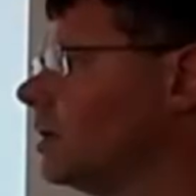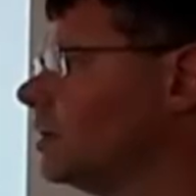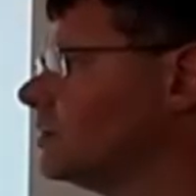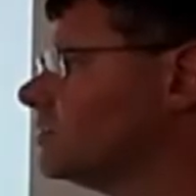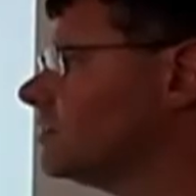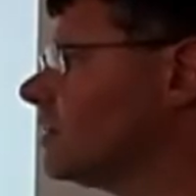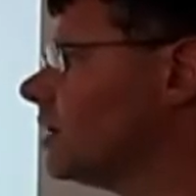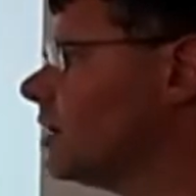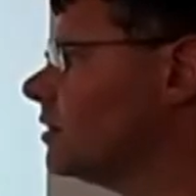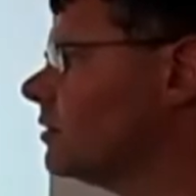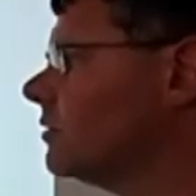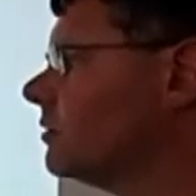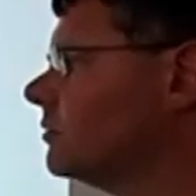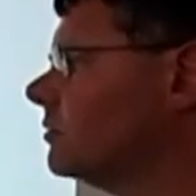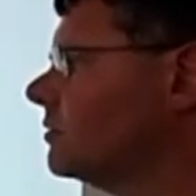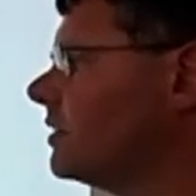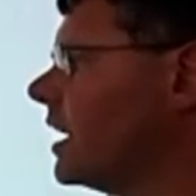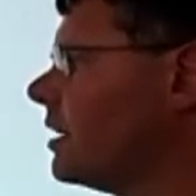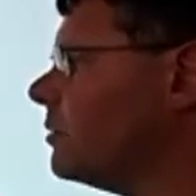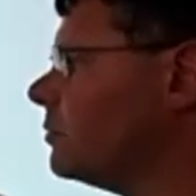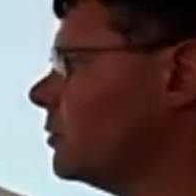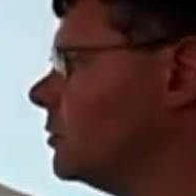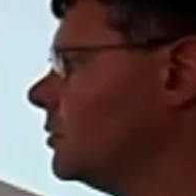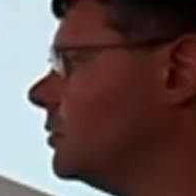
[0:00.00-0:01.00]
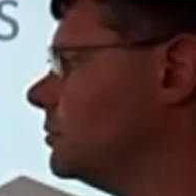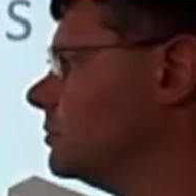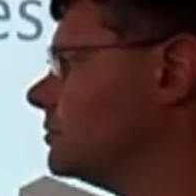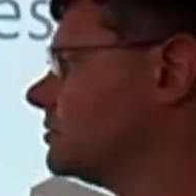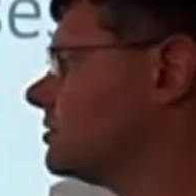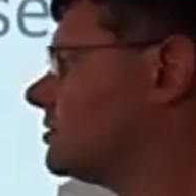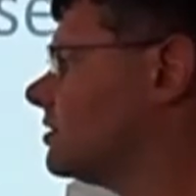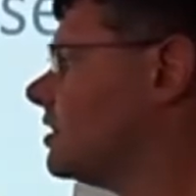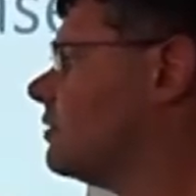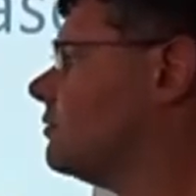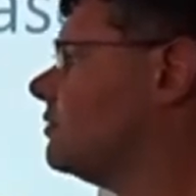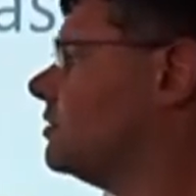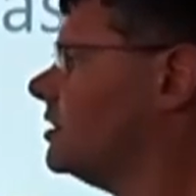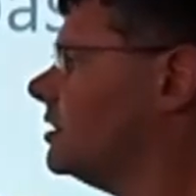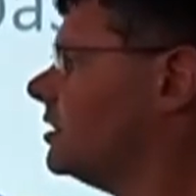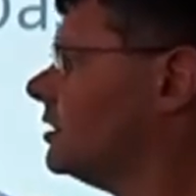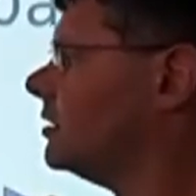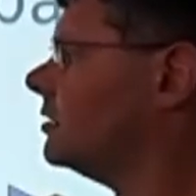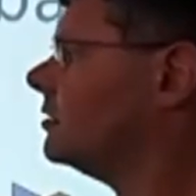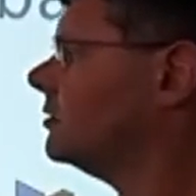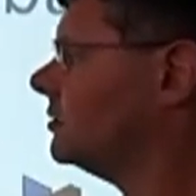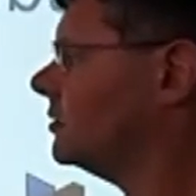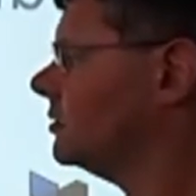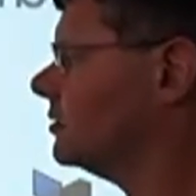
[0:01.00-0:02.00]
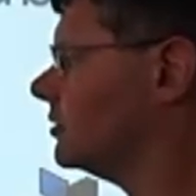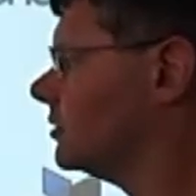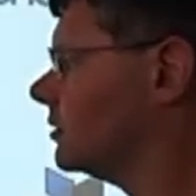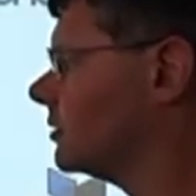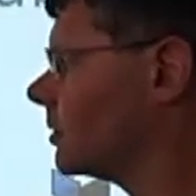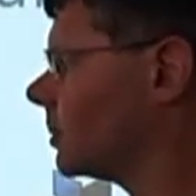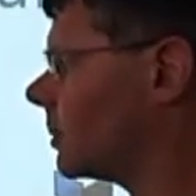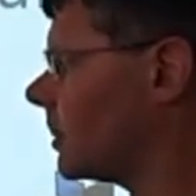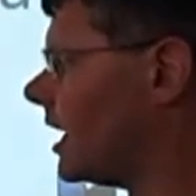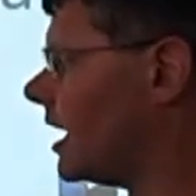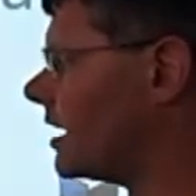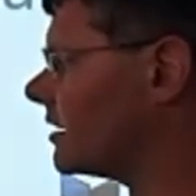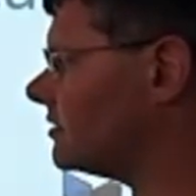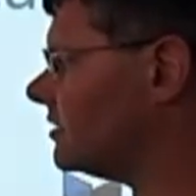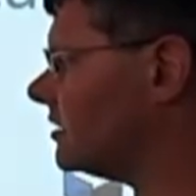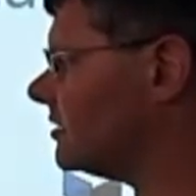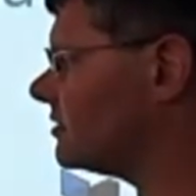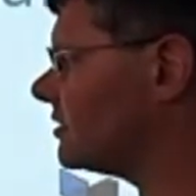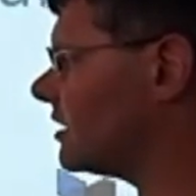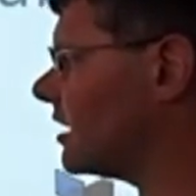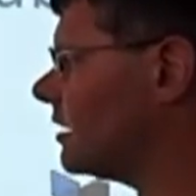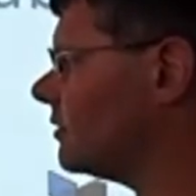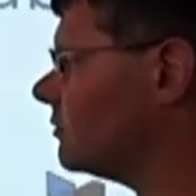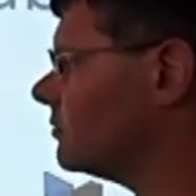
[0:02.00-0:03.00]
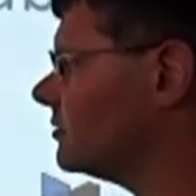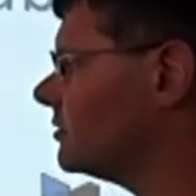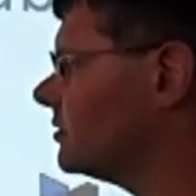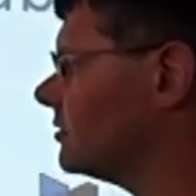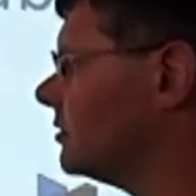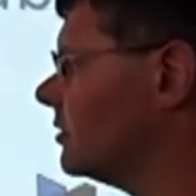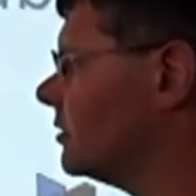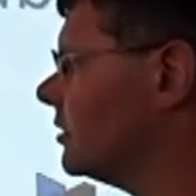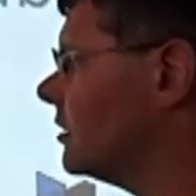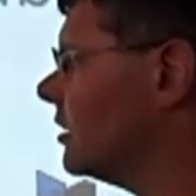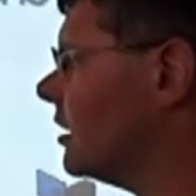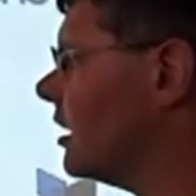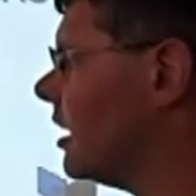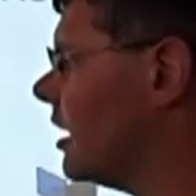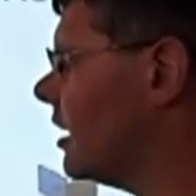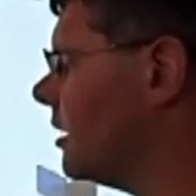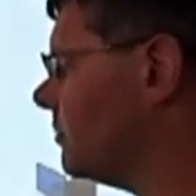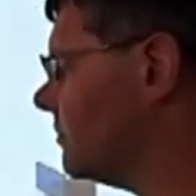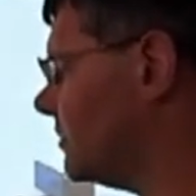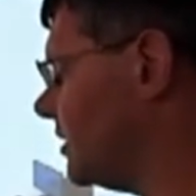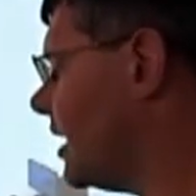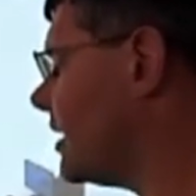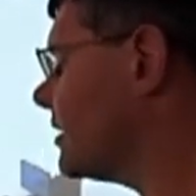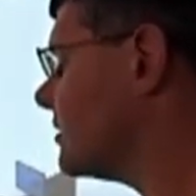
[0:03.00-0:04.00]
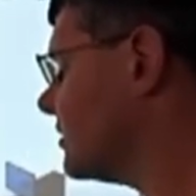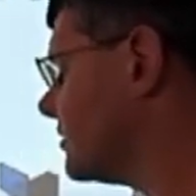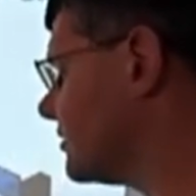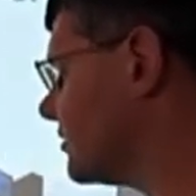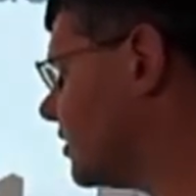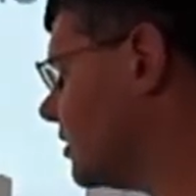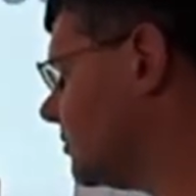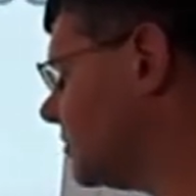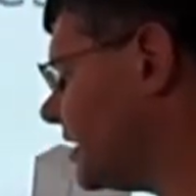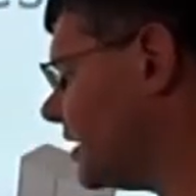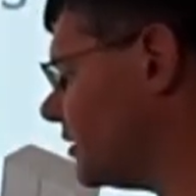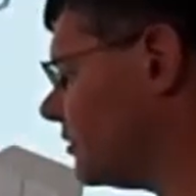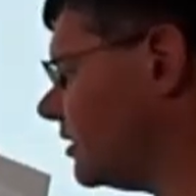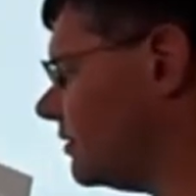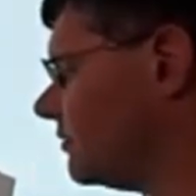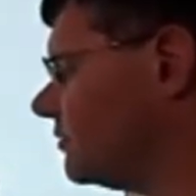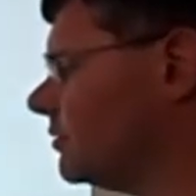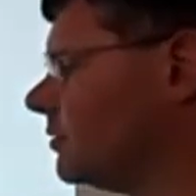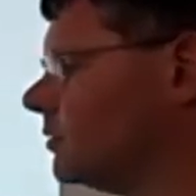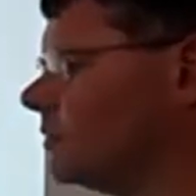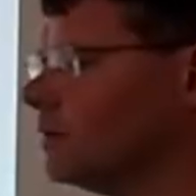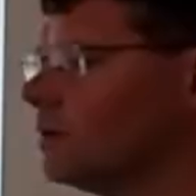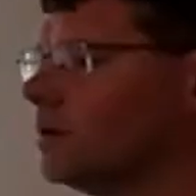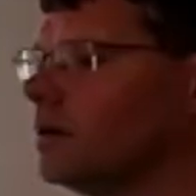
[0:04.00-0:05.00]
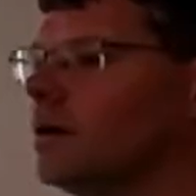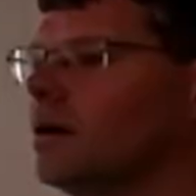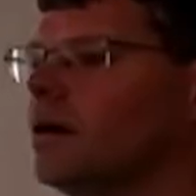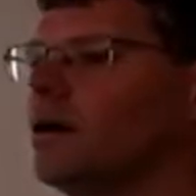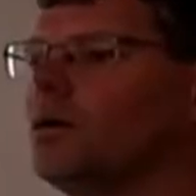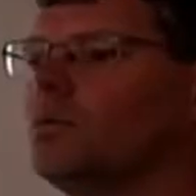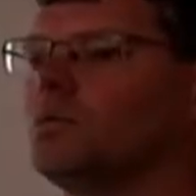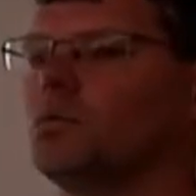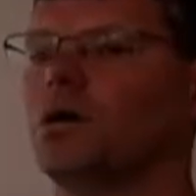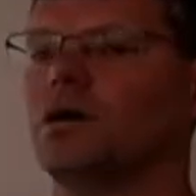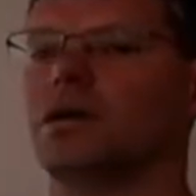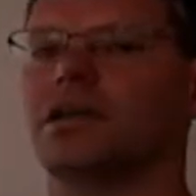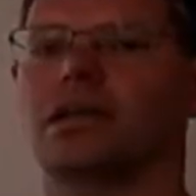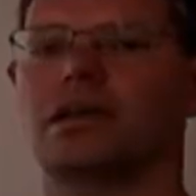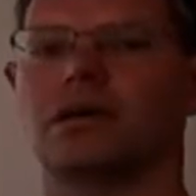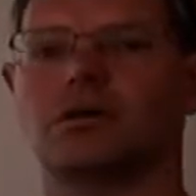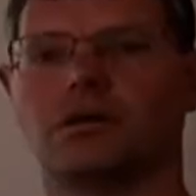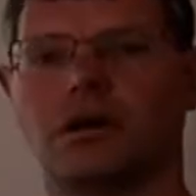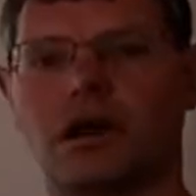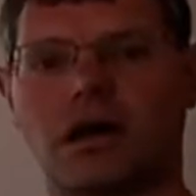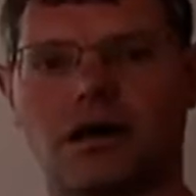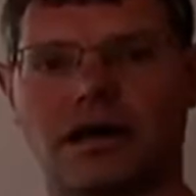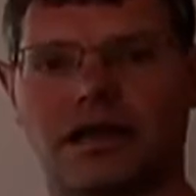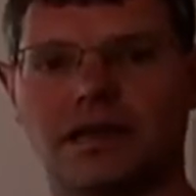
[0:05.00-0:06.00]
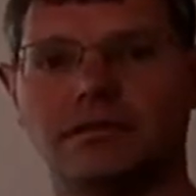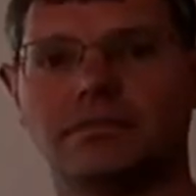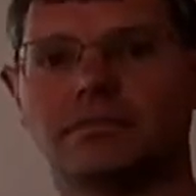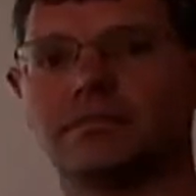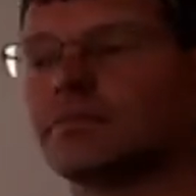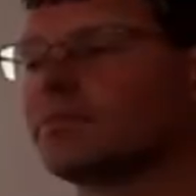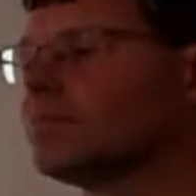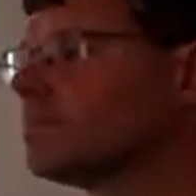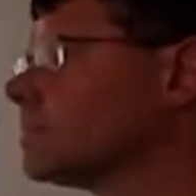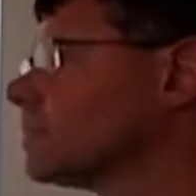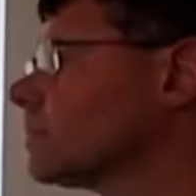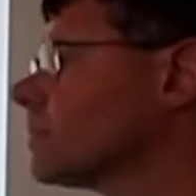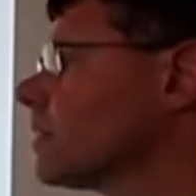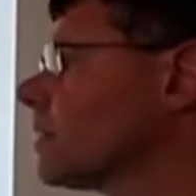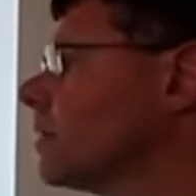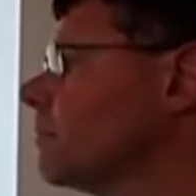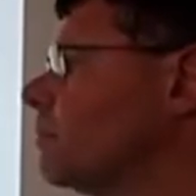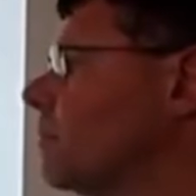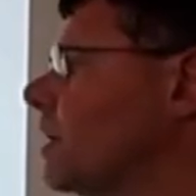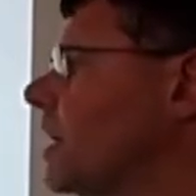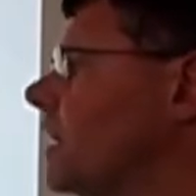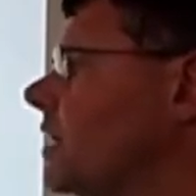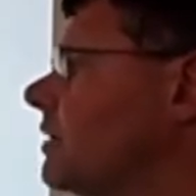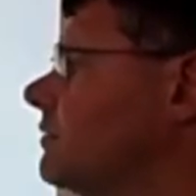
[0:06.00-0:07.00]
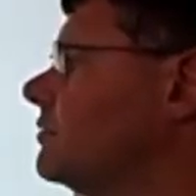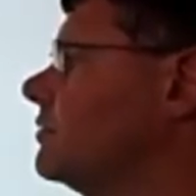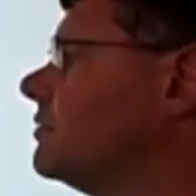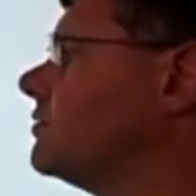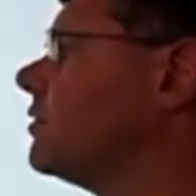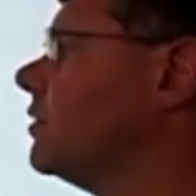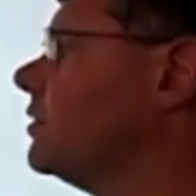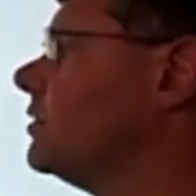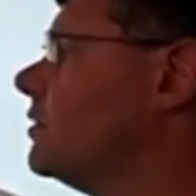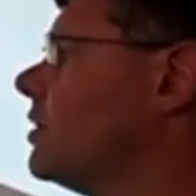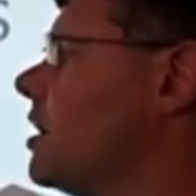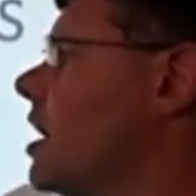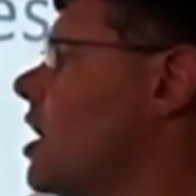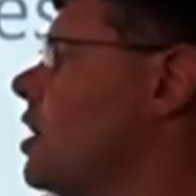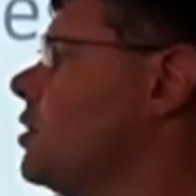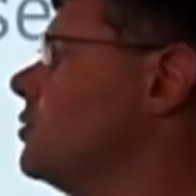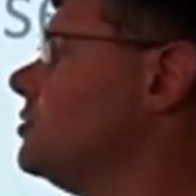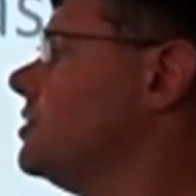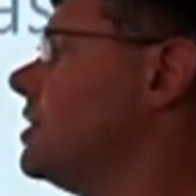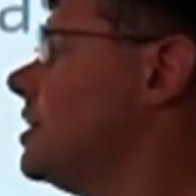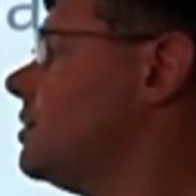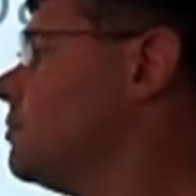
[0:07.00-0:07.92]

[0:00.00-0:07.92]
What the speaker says: So that will slow your access down, your access time down if you're working online. But if you've got your own